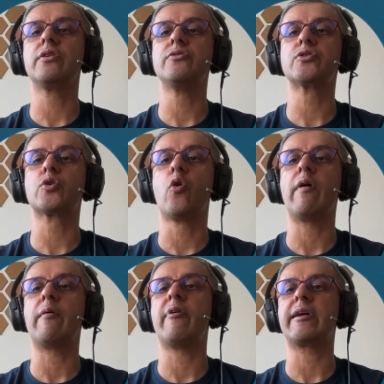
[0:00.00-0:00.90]
use Core
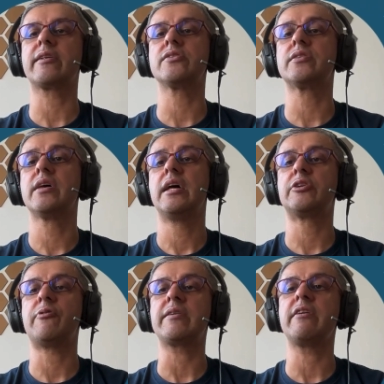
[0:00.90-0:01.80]
Web Vitals, the
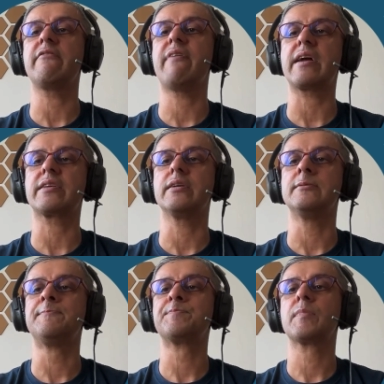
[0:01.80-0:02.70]
ranking factor,
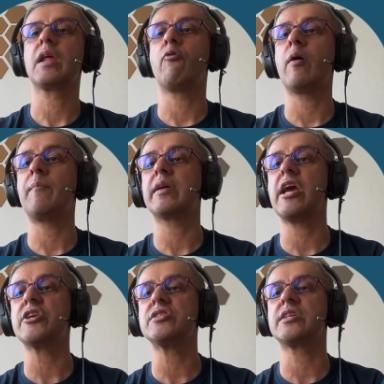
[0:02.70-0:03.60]
and what
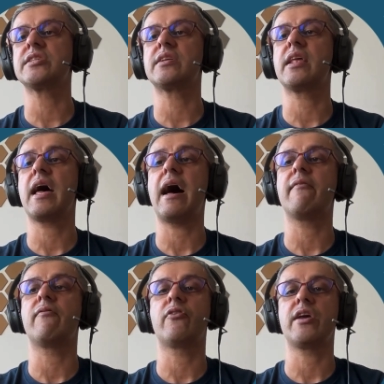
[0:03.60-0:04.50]
implications does it have
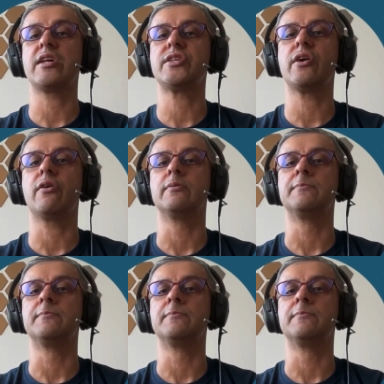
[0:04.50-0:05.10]
for your SEO?